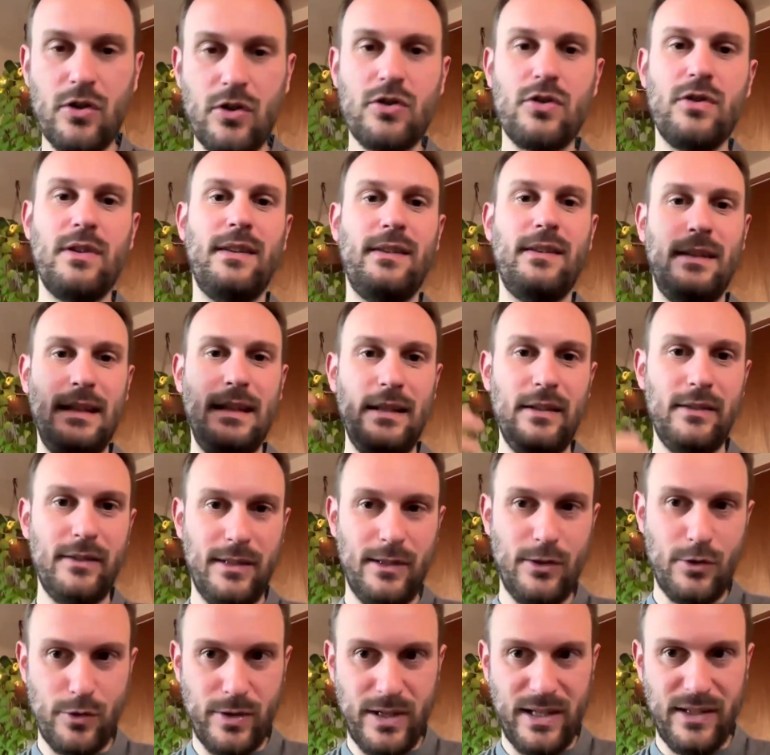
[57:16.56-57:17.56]
consciousness is
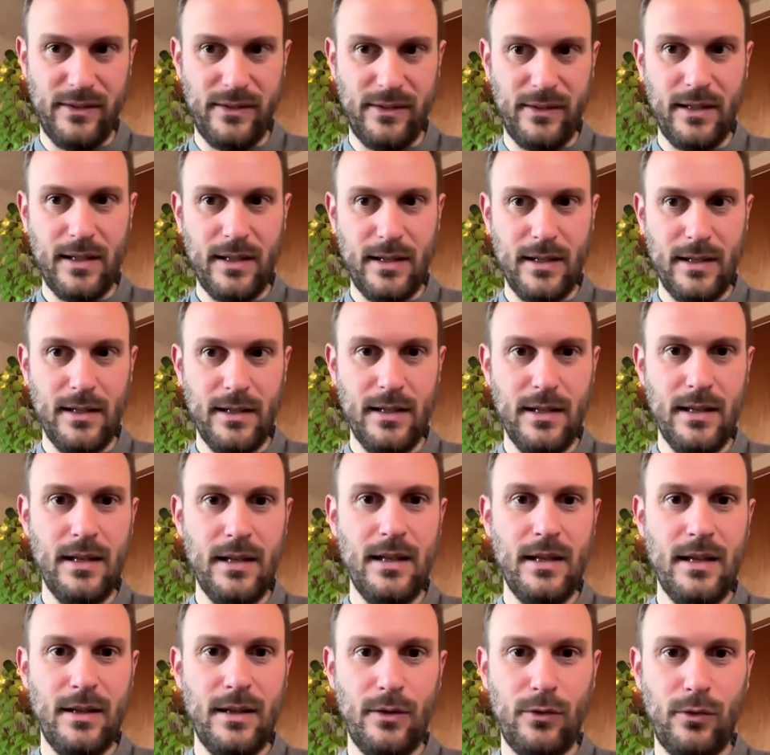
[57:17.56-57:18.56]
intrinsic.
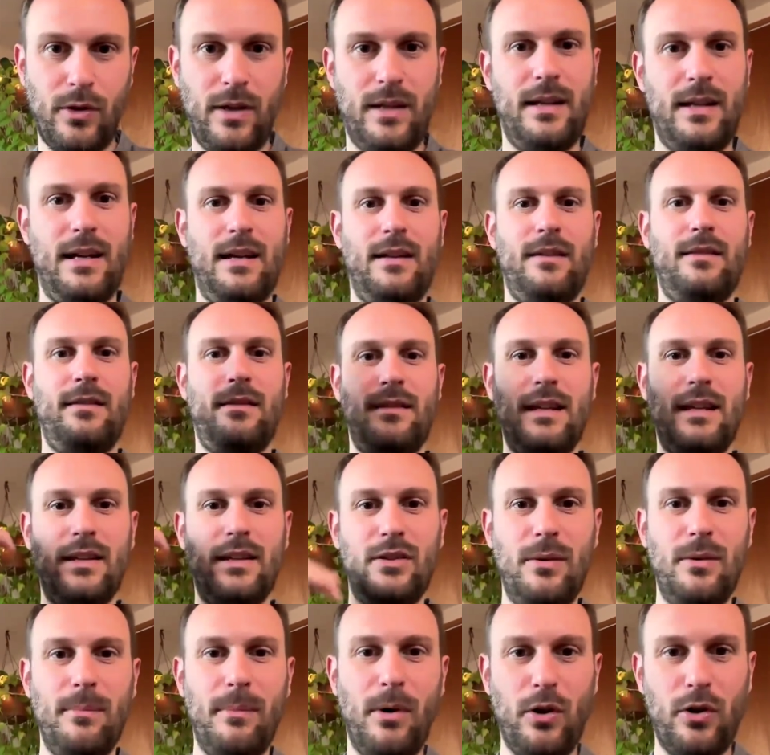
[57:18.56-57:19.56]
So I
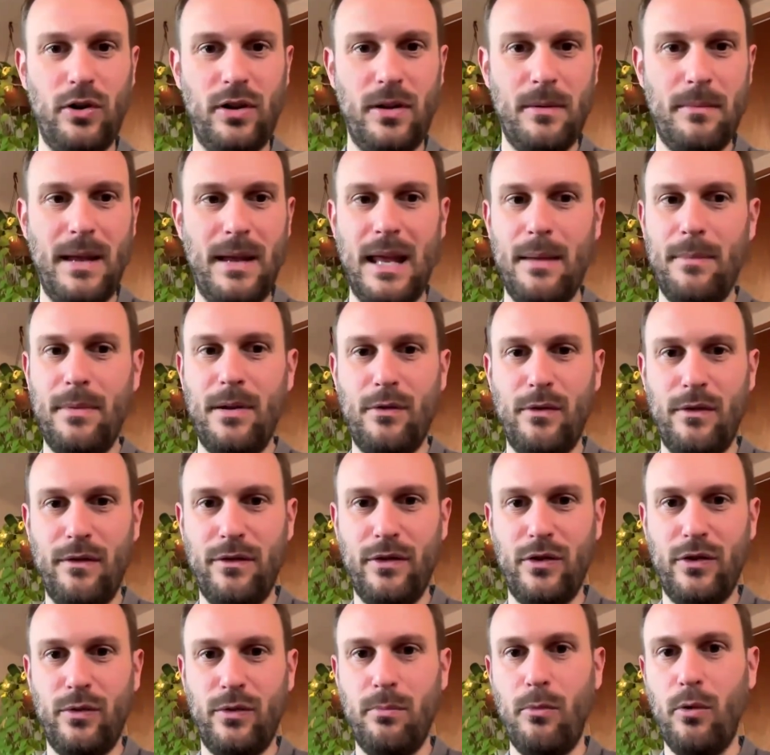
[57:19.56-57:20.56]
think the monoid maybe
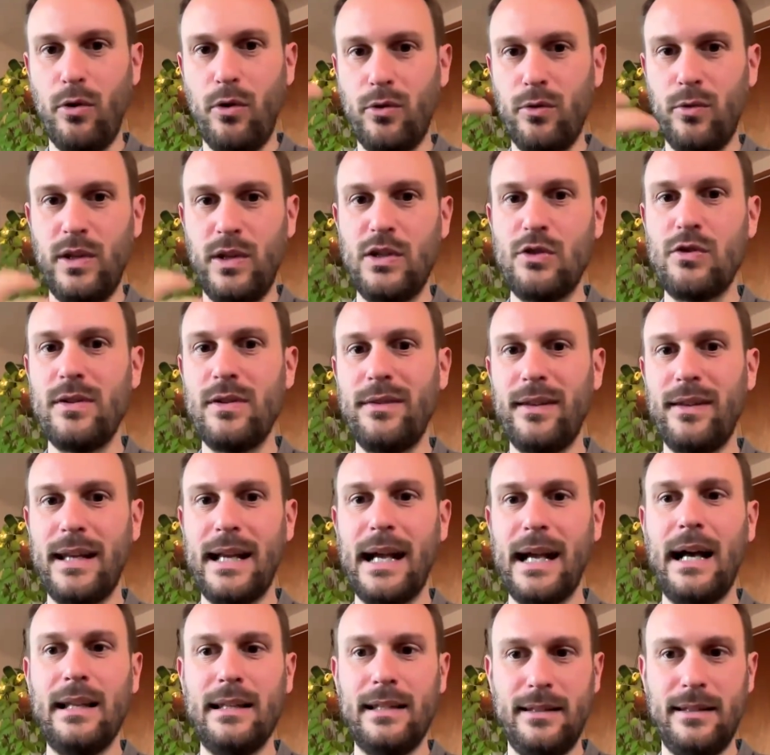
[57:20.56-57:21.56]
refers more to
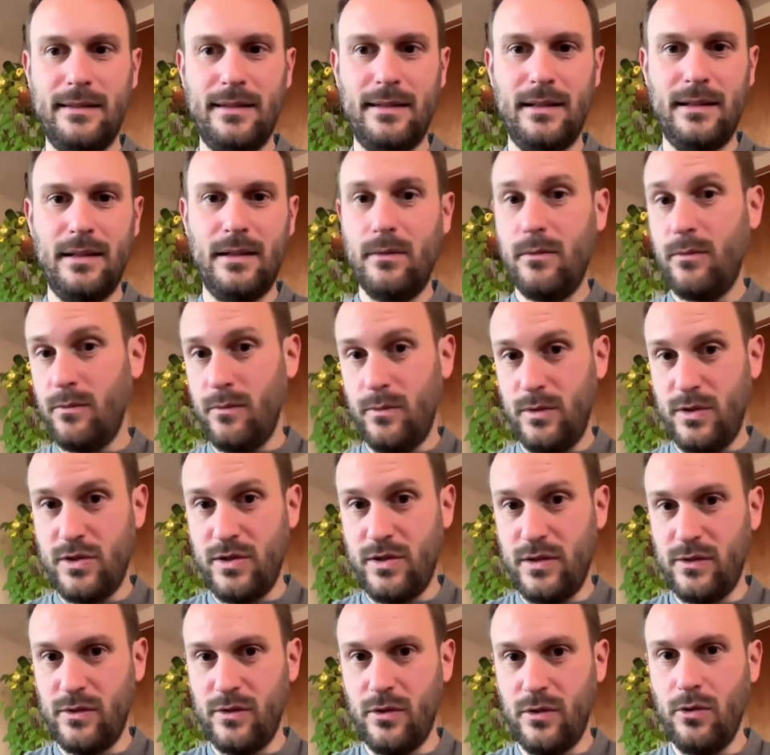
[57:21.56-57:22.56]
intrinsicality,
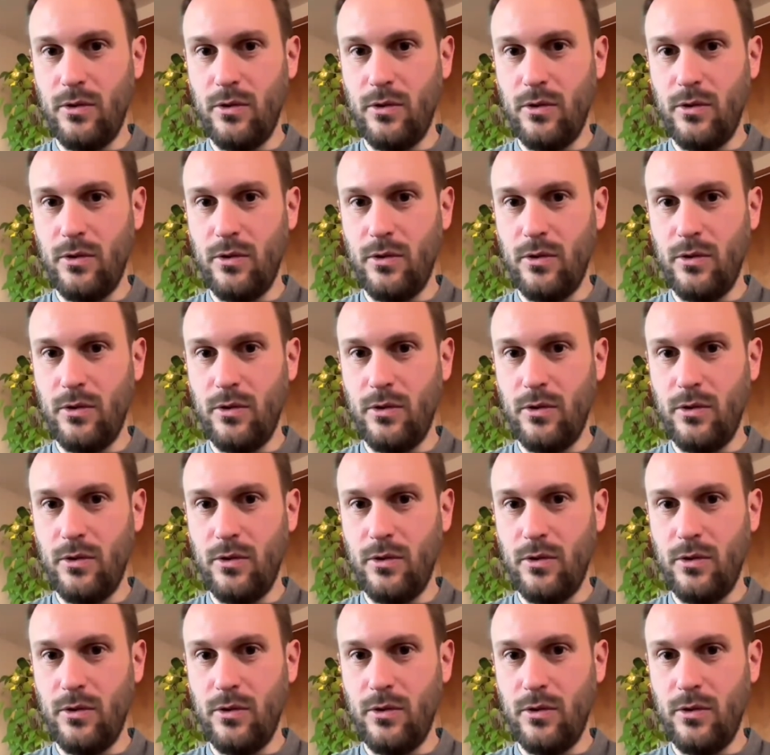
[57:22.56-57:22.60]
which